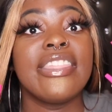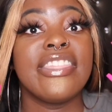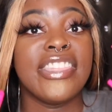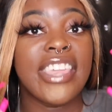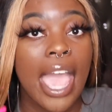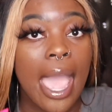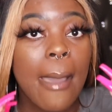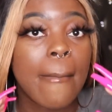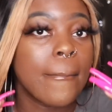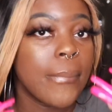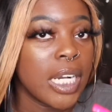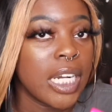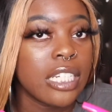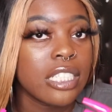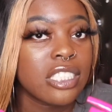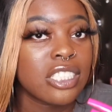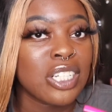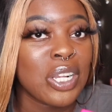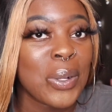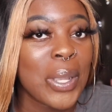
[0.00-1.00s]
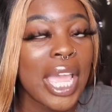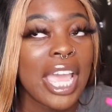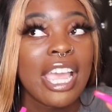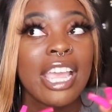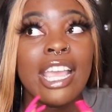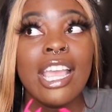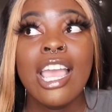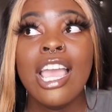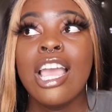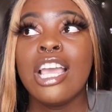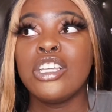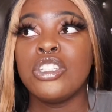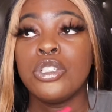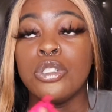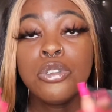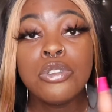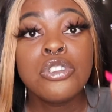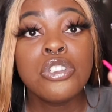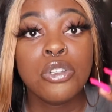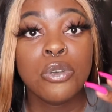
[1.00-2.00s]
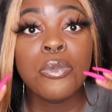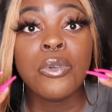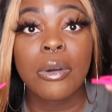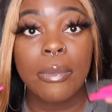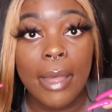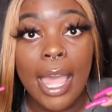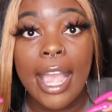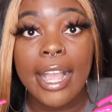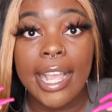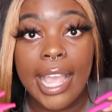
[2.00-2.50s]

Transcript: that much okay youtube will pack